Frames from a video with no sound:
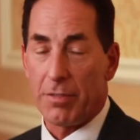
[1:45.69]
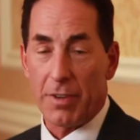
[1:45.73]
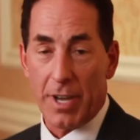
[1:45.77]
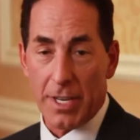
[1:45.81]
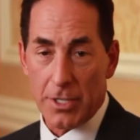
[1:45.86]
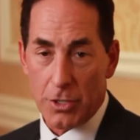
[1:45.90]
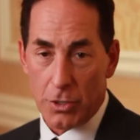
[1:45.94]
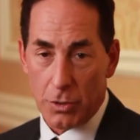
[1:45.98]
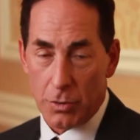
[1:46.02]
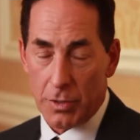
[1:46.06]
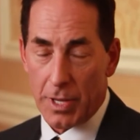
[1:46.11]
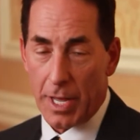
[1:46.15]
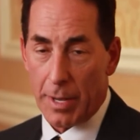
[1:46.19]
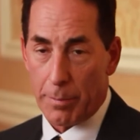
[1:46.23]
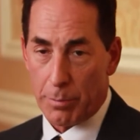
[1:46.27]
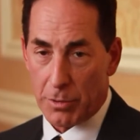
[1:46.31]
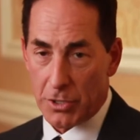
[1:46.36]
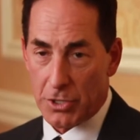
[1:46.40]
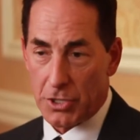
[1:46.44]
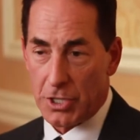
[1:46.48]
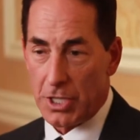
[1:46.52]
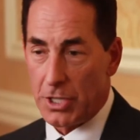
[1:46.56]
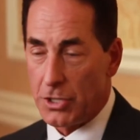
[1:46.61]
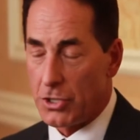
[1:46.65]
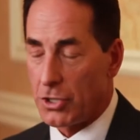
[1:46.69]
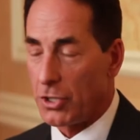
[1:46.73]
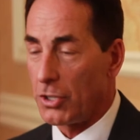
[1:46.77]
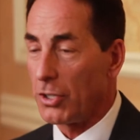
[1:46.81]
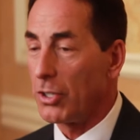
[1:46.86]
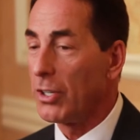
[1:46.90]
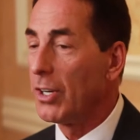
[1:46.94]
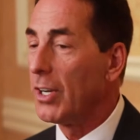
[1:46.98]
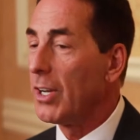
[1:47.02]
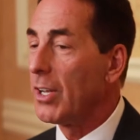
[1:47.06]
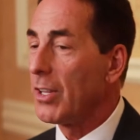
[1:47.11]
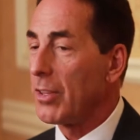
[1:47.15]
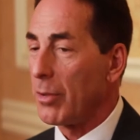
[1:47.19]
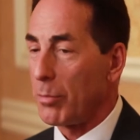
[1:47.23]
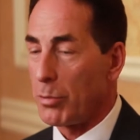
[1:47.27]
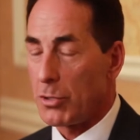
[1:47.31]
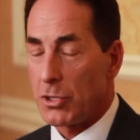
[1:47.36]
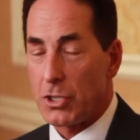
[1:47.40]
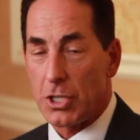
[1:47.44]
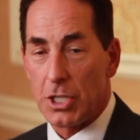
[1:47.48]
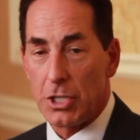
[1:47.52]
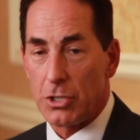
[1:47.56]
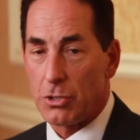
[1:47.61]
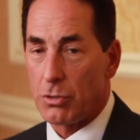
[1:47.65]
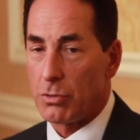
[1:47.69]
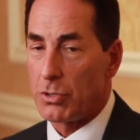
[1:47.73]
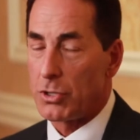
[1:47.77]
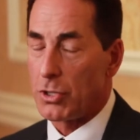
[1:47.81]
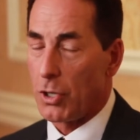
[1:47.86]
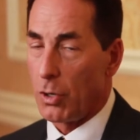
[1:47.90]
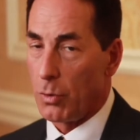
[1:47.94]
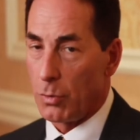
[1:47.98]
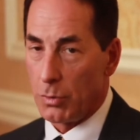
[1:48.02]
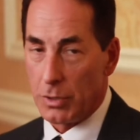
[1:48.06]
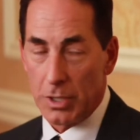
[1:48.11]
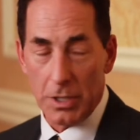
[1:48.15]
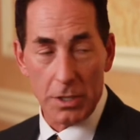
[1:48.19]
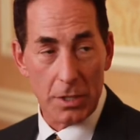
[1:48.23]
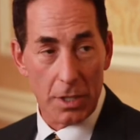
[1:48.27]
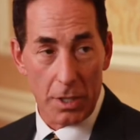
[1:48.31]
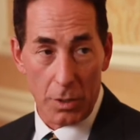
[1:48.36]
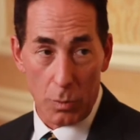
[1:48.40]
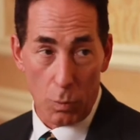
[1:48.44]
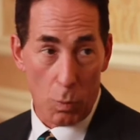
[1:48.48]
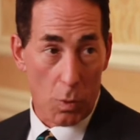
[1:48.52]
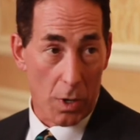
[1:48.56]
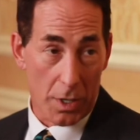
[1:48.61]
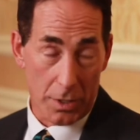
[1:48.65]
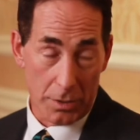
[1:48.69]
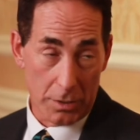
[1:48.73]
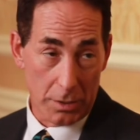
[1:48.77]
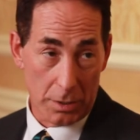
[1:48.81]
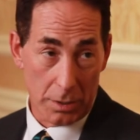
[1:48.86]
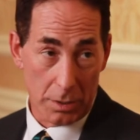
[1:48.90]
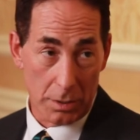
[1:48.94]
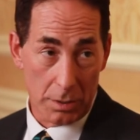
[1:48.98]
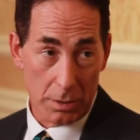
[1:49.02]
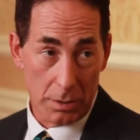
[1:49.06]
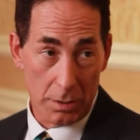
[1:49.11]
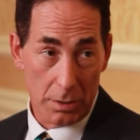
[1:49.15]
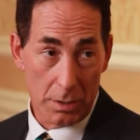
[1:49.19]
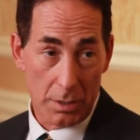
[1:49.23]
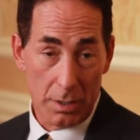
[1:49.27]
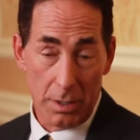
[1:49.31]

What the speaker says: if I do that procedure, the procedure is only done once,